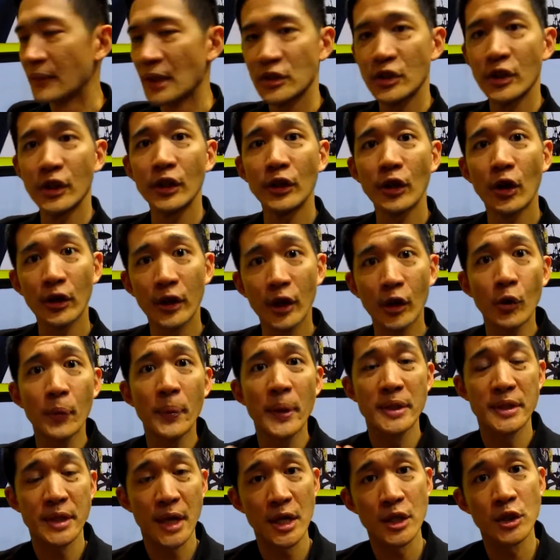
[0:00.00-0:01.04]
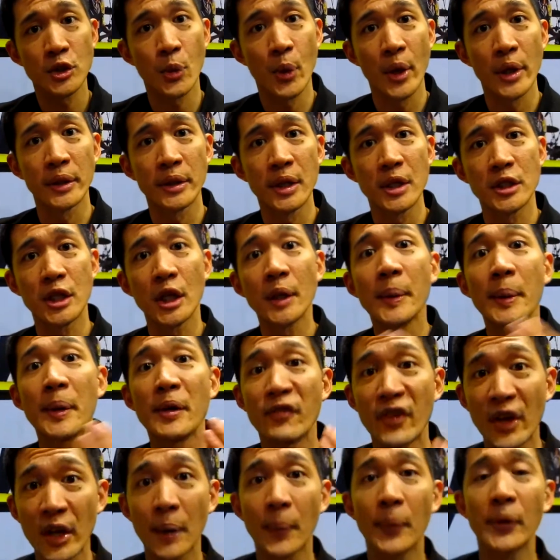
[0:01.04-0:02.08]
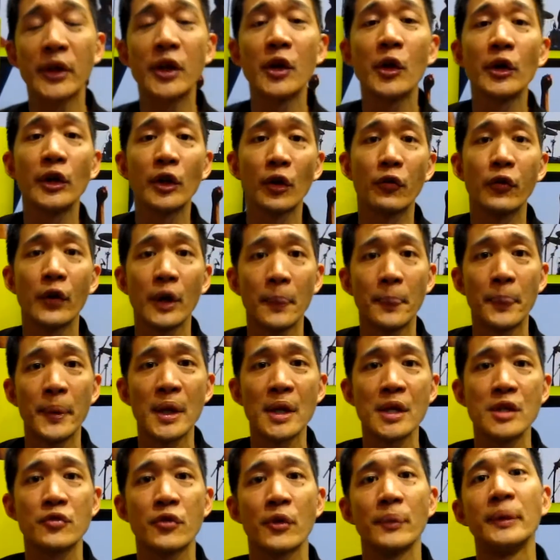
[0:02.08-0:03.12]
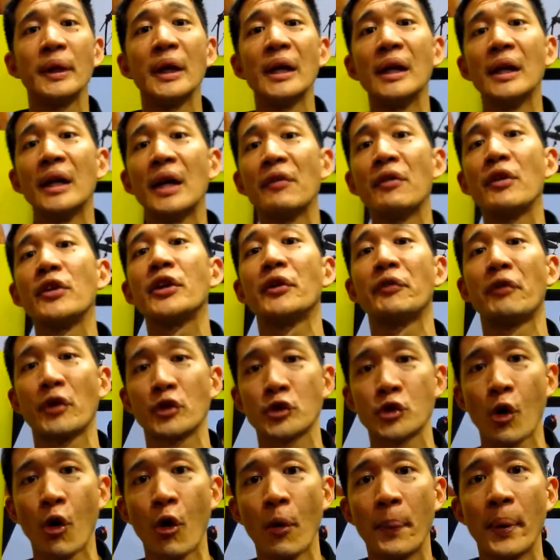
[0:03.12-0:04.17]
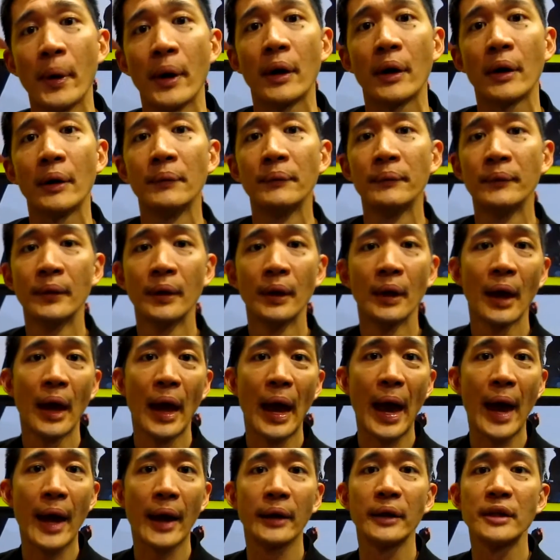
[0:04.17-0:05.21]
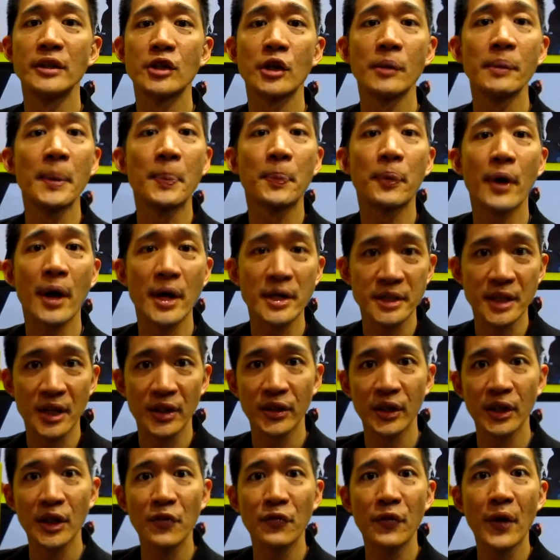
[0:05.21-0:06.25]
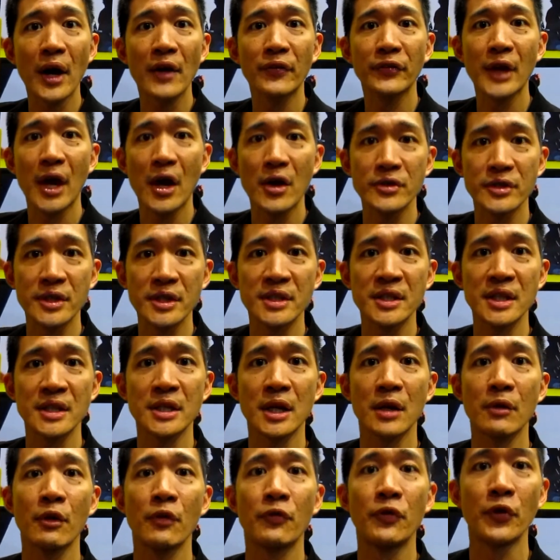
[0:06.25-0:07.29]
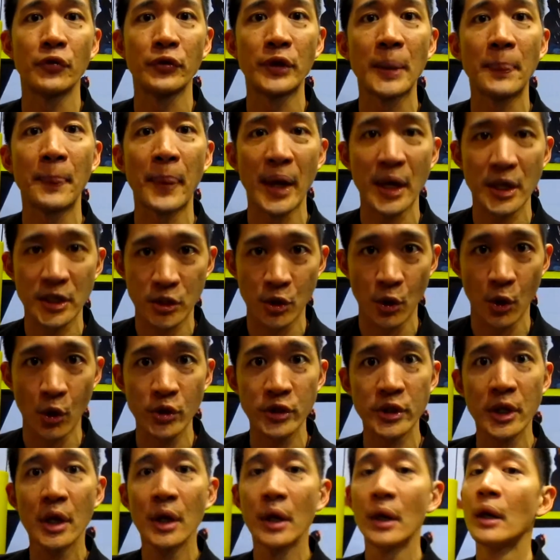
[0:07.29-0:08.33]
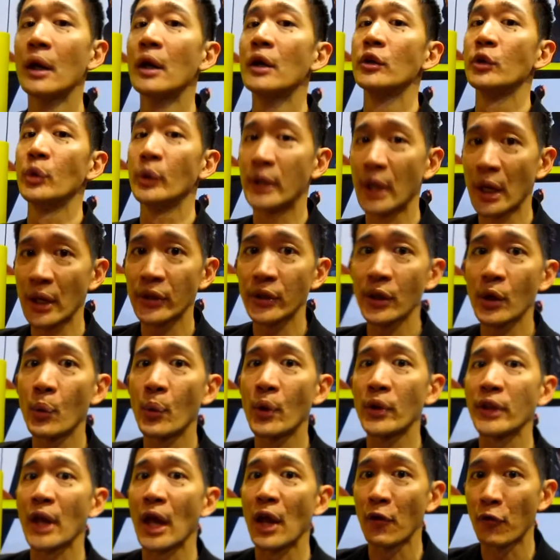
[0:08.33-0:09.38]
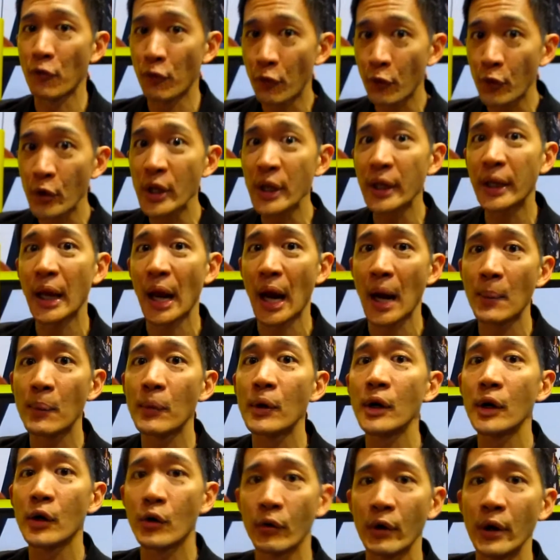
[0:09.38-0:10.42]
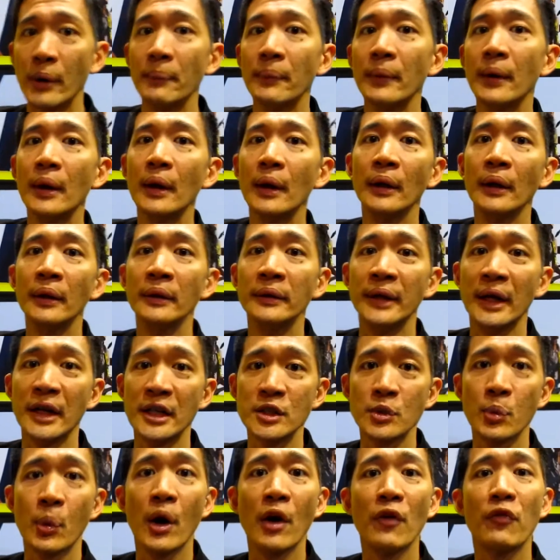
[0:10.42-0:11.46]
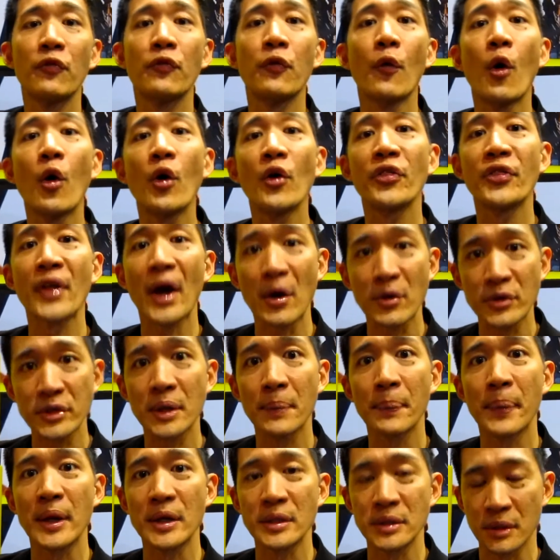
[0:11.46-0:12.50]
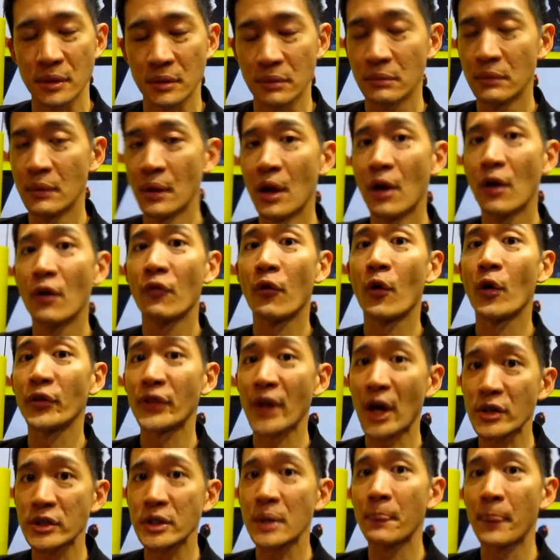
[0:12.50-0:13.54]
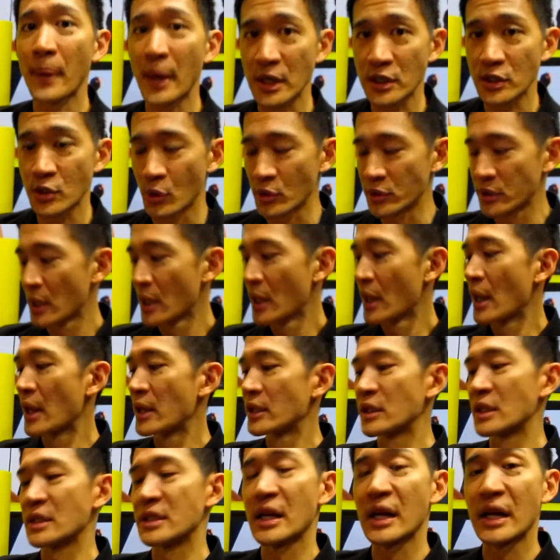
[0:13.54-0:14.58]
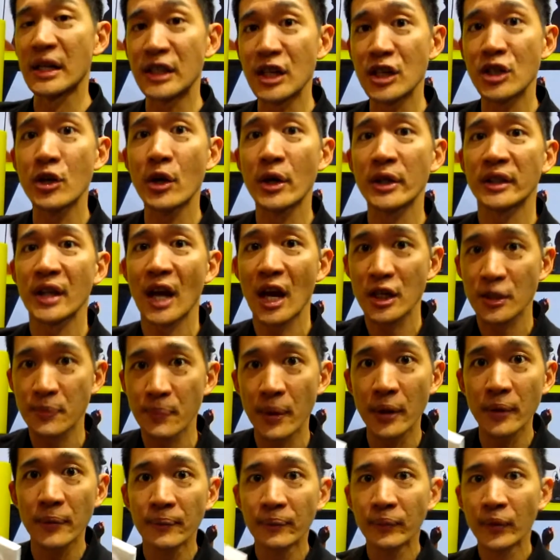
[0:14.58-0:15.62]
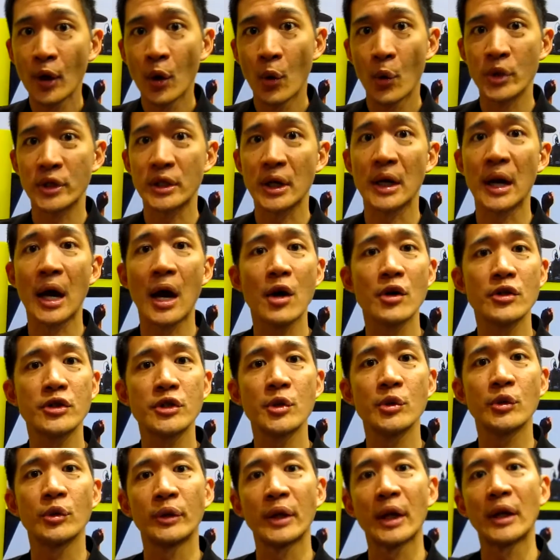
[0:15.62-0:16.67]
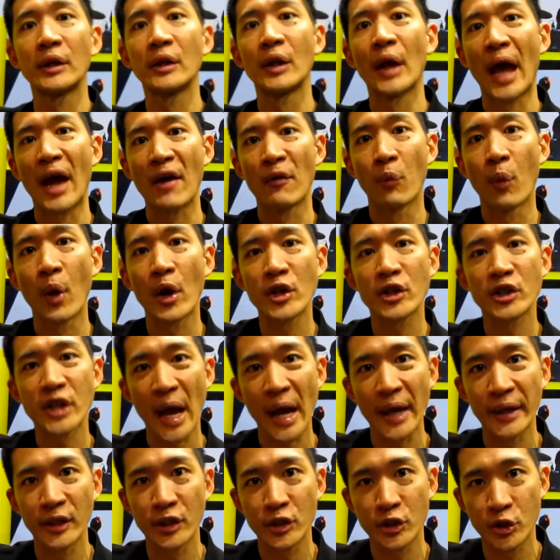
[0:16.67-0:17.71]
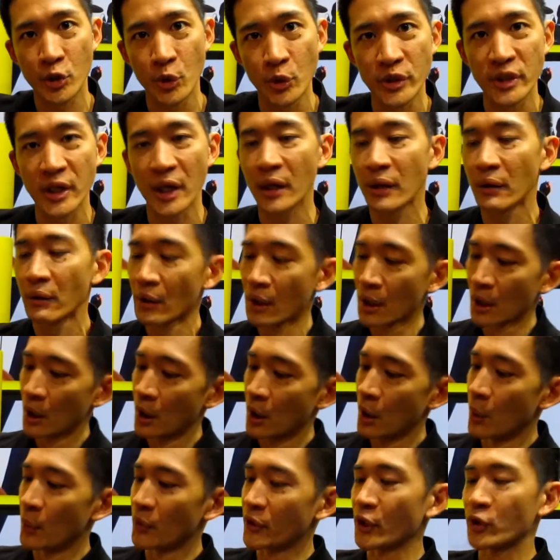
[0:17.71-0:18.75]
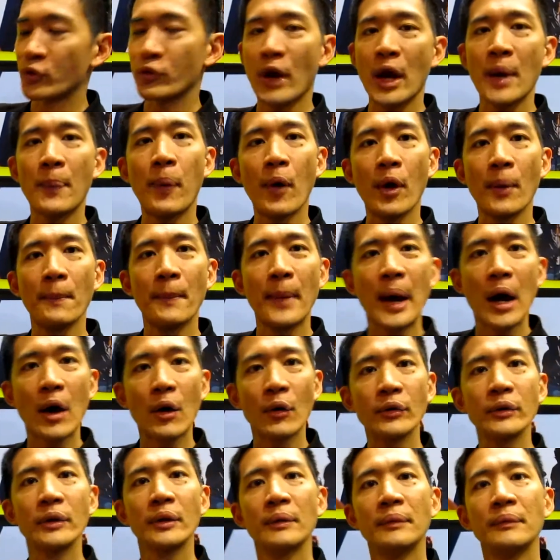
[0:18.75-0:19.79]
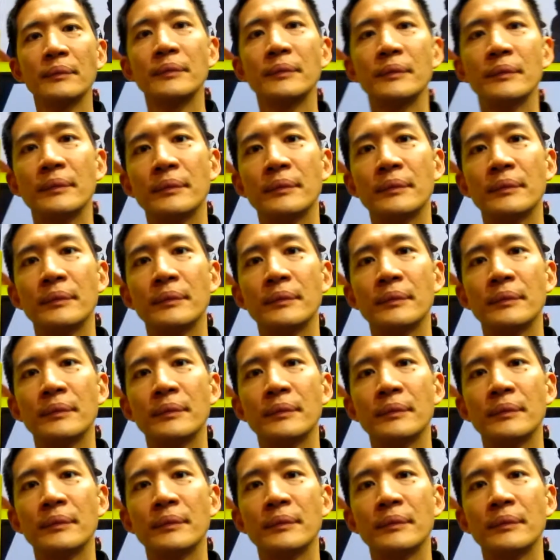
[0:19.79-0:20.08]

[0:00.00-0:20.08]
So the Nokia and Lumia 1020 is going to be available here in the Philippines from the 11th of October and it's going to be priced at 35,650 pesos together with a free camera grip. That right, so that is an attachment, pesos, right? 4,000 pesos there's an additional attachment which allows you to then have one-handed shooting right. with a tripod mount. It gives you it